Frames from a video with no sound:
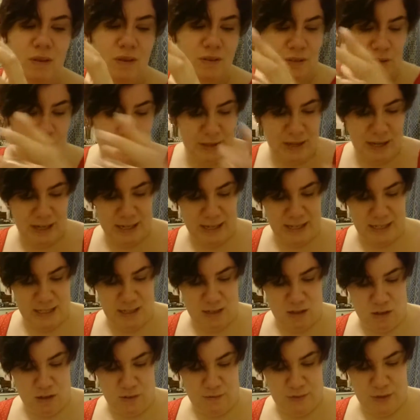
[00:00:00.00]
So that gets
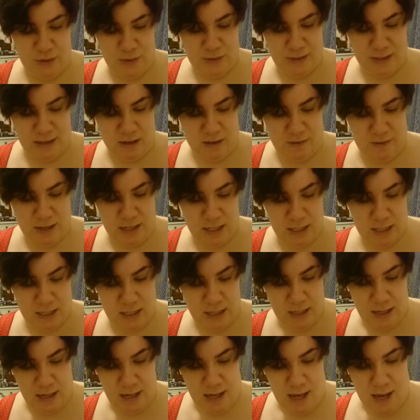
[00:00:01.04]
a lot of use out of it.
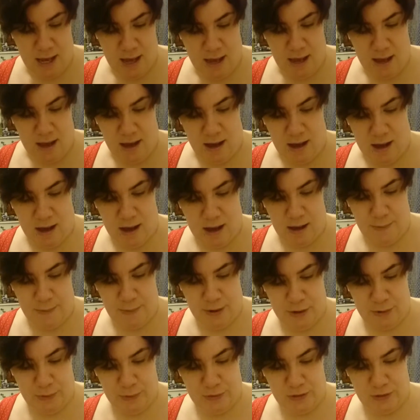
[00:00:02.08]

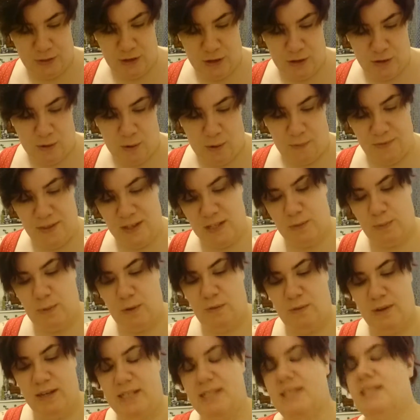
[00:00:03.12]
I also got this
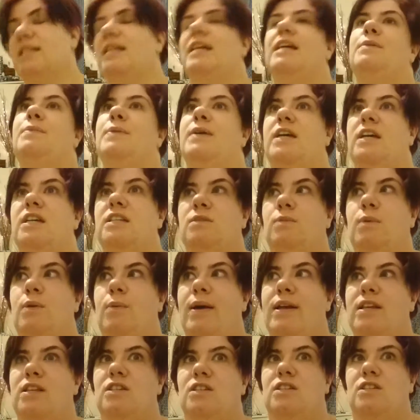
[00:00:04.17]
one recently because we
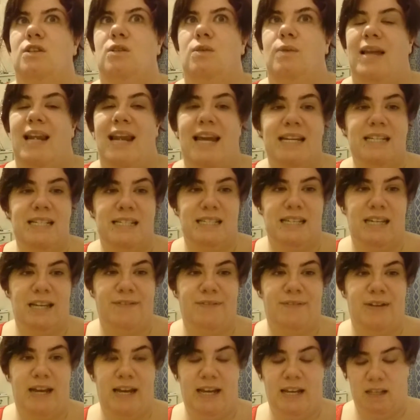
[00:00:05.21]
went to a ladies'
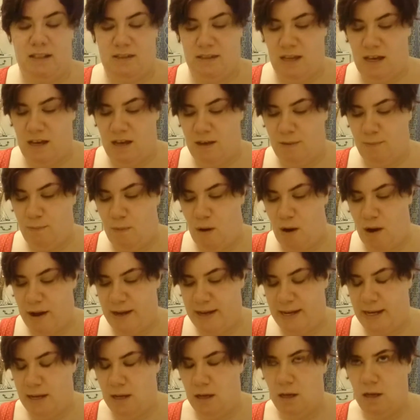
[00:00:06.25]
evening that
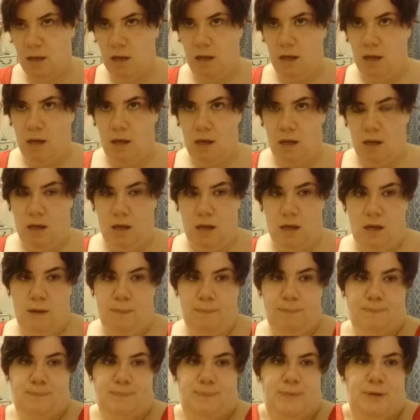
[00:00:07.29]
my
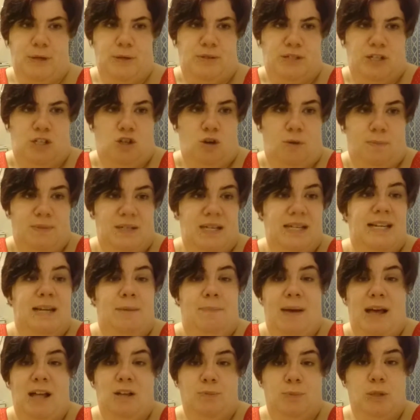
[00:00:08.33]
beauty shop did, La
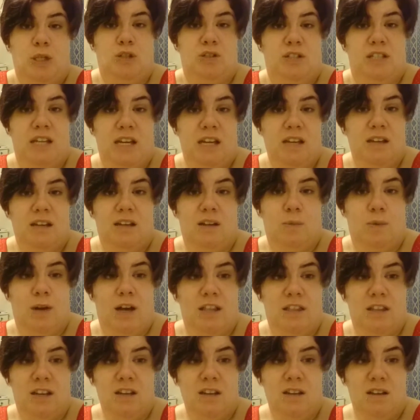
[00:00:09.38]
Belle Beauty in
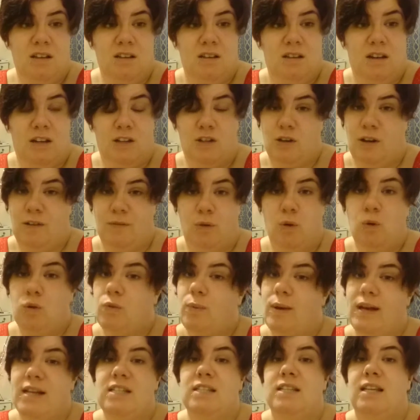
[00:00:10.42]
Worthing. I travelled all the
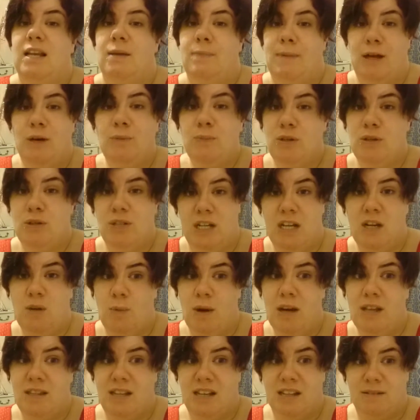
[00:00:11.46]
way to La Belle Beauty in
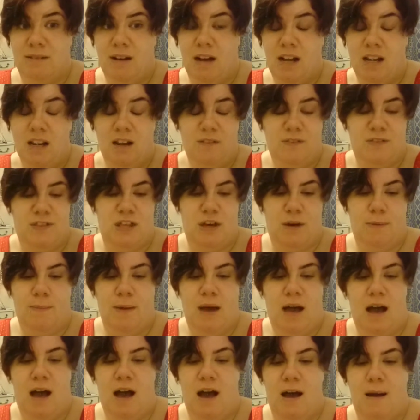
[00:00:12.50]
Worthing. I love them.
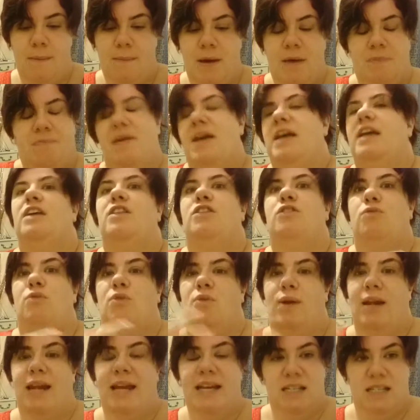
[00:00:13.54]
And they
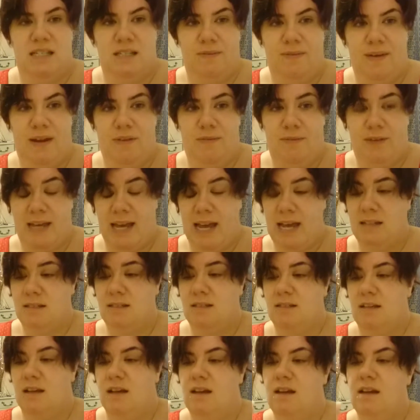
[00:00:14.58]
threw a ladies' event for
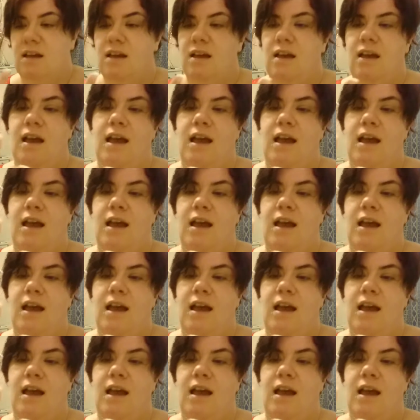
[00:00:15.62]
cancer.